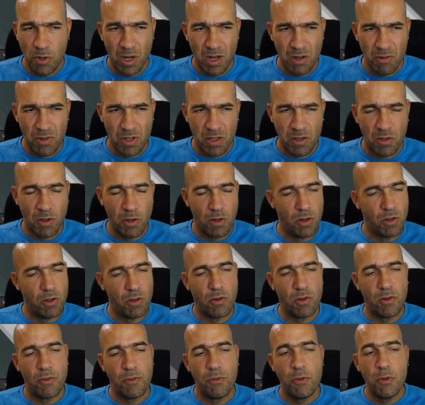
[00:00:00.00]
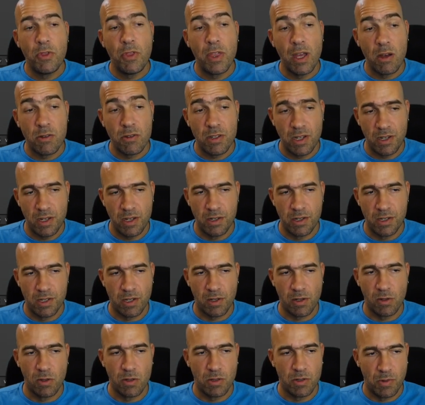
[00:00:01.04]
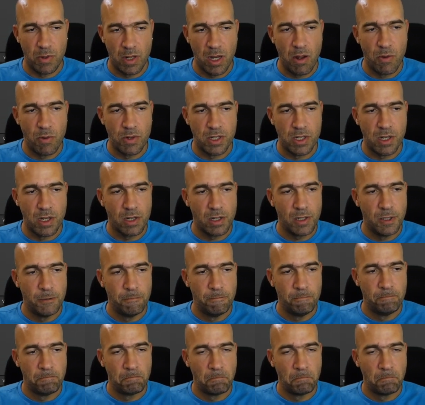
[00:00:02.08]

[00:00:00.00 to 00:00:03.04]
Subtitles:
few hundred? No, no, no. A few thousand years ago when I was young.